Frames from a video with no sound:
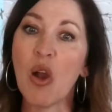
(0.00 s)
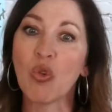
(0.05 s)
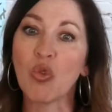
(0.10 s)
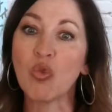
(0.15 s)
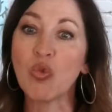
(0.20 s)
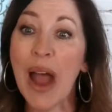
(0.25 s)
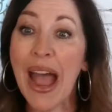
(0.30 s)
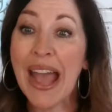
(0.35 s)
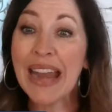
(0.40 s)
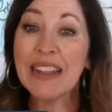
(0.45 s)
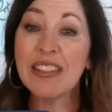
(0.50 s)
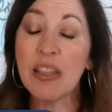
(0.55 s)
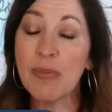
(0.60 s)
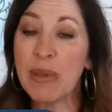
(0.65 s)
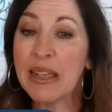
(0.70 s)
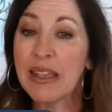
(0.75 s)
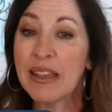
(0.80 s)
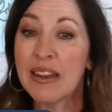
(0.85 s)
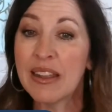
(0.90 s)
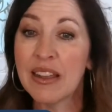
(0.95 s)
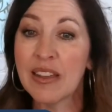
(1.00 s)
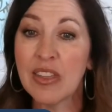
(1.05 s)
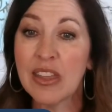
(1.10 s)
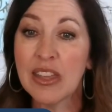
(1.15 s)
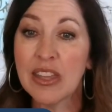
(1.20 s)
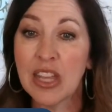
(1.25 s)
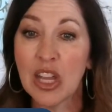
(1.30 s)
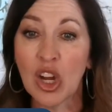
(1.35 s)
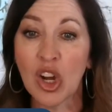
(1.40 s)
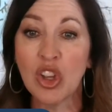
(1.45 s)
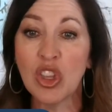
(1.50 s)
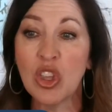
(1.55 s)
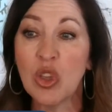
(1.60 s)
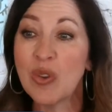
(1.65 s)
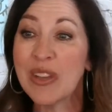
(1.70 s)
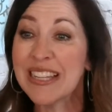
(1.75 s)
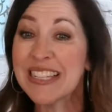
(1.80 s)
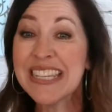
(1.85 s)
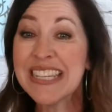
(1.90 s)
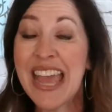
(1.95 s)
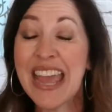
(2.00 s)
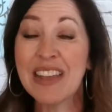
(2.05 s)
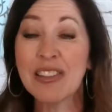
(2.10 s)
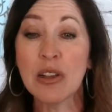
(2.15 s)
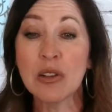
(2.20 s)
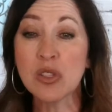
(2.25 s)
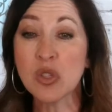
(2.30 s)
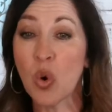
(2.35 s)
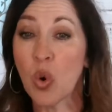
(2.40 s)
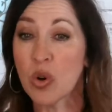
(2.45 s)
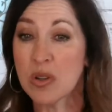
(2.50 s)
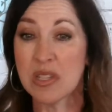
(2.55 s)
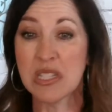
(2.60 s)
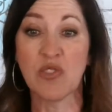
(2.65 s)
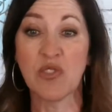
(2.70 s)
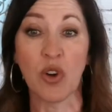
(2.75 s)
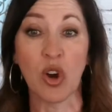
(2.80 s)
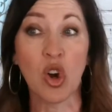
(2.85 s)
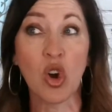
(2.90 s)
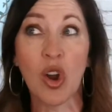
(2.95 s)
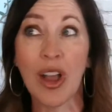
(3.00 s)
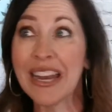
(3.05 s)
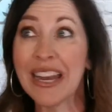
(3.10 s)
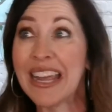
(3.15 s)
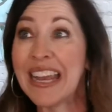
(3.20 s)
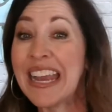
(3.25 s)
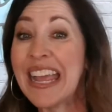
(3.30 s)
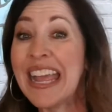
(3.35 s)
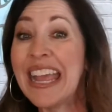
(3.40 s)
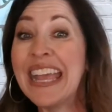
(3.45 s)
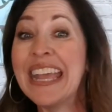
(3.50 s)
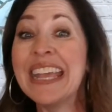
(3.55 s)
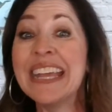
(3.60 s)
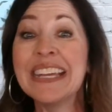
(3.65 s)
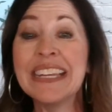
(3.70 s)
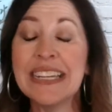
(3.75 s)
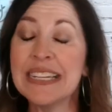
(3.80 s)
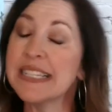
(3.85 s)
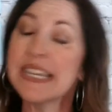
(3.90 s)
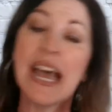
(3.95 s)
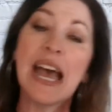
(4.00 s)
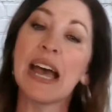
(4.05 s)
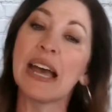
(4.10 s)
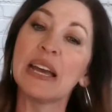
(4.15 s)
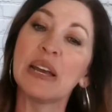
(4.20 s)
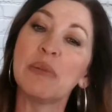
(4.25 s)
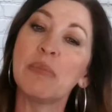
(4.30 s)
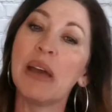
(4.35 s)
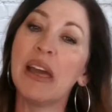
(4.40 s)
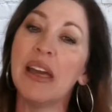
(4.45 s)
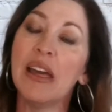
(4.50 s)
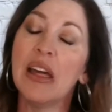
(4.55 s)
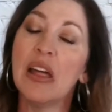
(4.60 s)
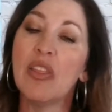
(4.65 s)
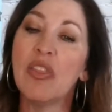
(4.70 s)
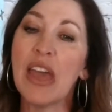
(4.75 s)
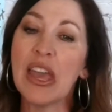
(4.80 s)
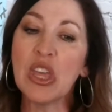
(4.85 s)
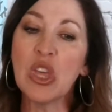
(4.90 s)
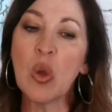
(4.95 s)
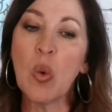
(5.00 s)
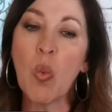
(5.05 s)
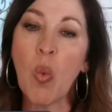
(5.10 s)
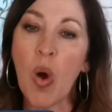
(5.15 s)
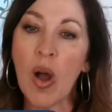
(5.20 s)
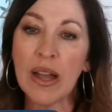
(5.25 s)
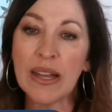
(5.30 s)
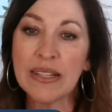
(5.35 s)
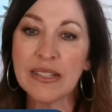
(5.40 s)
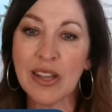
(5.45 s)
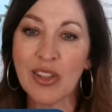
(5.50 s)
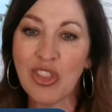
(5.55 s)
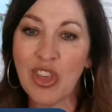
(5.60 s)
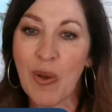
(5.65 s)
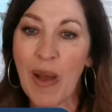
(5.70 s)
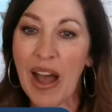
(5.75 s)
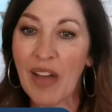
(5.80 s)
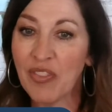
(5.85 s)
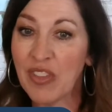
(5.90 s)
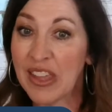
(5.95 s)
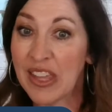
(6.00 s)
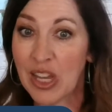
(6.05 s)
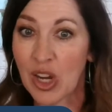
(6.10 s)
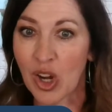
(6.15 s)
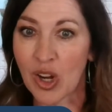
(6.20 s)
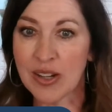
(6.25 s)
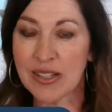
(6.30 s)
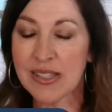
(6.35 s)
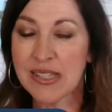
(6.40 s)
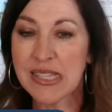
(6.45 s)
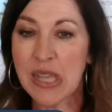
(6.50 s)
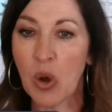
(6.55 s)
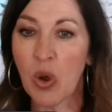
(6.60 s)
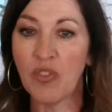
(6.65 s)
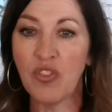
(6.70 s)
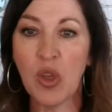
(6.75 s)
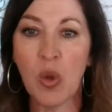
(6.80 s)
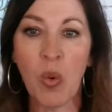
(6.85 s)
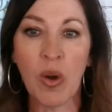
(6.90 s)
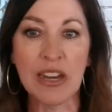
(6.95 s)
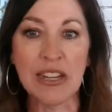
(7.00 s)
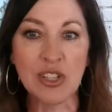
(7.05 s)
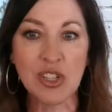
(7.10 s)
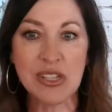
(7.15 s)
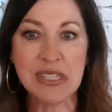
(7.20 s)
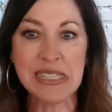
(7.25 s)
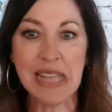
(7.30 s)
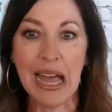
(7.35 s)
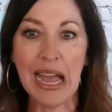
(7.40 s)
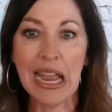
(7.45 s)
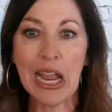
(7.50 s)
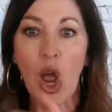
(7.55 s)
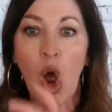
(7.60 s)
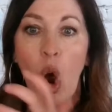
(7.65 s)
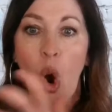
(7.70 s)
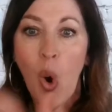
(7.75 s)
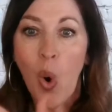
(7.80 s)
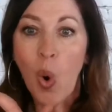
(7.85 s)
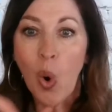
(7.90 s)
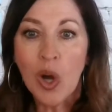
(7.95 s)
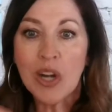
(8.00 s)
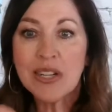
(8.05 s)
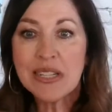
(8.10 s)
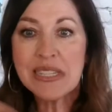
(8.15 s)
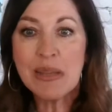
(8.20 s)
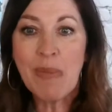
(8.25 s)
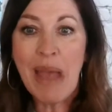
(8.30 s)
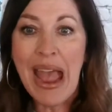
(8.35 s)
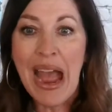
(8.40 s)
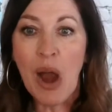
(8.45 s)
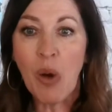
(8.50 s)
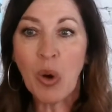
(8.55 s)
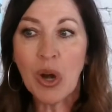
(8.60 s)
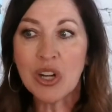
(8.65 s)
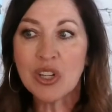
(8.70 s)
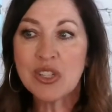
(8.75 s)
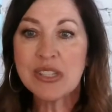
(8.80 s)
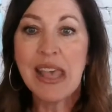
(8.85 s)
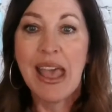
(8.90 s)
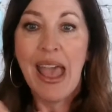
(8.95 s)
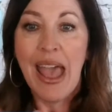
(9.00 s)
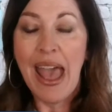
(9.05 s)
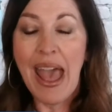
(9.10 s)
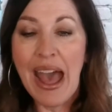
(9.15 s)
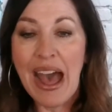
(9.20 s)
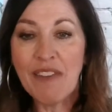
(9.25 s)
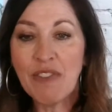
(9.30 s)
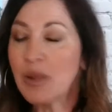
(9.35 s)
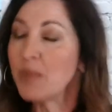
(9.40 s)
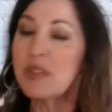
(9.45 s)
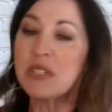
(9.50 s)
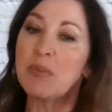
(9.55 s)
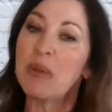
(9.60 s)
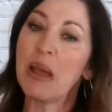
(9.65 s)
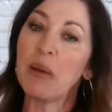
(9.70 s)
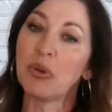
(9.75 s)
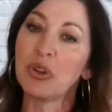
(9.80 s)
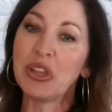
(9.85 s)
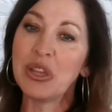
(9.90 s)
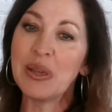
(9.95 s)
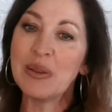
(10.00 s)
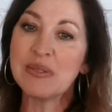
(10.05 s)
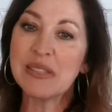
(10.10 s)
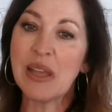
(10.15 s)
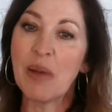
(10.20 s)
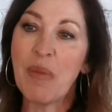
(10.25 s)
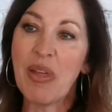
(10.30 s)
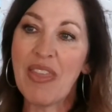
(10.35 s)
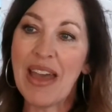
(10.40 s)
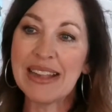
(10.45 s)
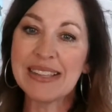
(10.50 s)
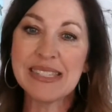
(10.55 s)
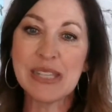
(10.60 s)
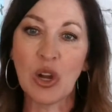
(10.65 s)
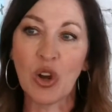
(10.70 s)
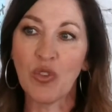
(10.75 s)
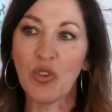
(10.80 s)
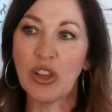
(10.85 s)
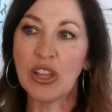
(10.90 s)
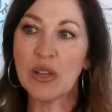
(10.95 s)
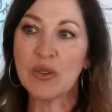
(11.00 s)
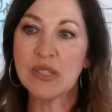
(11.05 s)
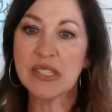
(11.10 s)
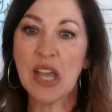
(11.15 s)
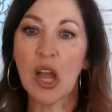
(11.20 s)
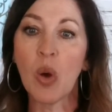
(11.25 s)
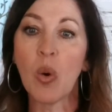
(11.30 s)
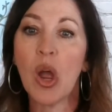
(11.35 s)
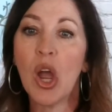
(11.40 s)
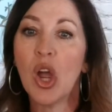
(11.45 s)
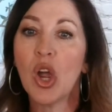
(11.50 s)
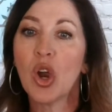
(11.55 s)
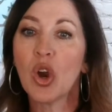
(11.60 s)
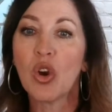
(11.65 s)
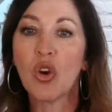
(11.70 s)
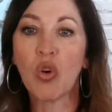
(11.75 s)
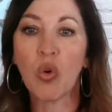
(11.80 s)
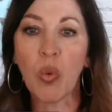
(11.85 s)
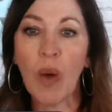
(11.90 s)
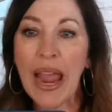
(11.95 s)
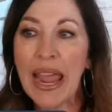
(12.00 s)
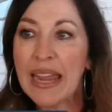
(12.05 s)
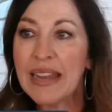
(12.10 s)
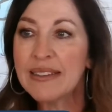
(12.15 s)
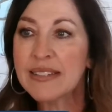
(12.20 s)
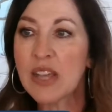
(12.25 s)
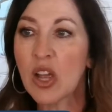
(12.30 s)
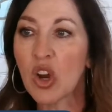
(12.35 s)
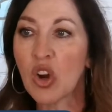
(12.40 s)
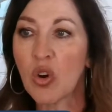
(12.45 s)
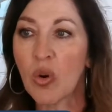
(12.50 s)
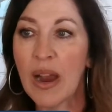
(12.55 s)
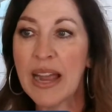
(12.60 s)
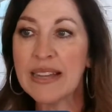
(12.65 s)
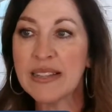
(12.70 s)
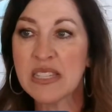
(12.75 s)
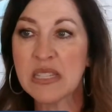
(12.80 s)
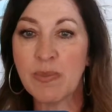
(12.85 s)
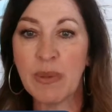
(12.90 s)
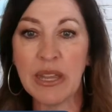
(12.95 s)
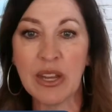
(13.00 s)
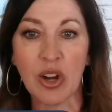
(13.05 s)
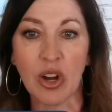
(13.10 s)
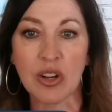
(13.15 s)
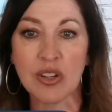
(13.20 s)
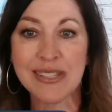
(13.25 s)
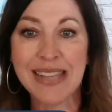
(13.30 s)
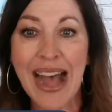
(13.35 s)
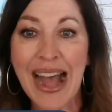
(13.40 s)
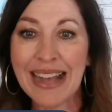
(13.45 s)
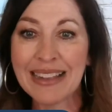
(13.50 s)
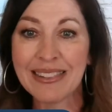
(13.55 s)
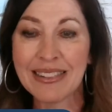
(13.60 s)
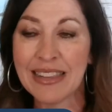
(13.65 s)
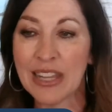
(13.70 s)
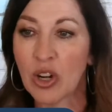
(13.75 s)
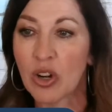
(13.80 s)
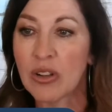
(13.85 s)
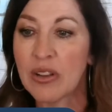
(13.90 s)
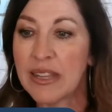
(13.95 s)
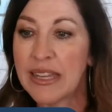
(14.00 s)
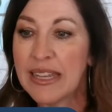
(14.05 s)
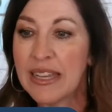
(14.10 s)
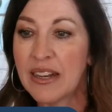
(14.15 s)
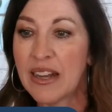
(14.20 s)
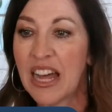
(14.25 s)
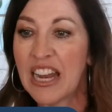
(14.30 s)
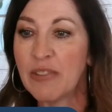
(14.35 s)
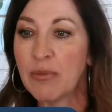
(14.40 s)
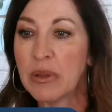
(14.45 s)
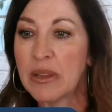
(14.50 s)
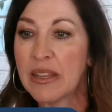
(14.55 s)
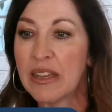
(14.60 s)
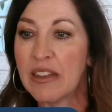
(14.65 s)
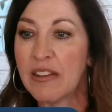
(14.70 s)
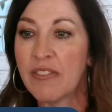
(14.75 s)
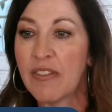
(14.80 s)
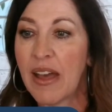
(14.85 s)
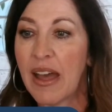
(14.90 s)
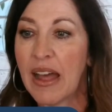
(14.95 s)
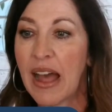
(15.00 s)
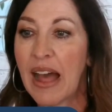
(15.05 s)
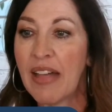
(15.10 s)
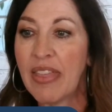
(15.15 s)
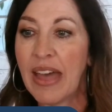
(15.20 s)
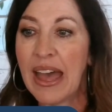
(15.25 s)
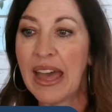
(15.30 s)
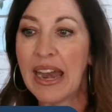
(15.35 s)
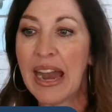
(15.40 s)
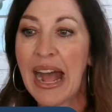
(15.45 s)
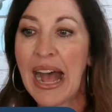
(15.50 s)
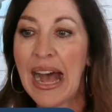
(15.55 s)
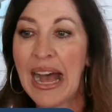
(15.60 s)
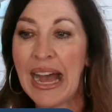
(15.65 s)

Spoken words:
right at the beginning of the year, you can take those courses for credit anytime that you want throughout the year. And so if you want to just like hoard some hours, have them to be able to use them, that's there for you. So great, great speakers. I literally cannot even believe that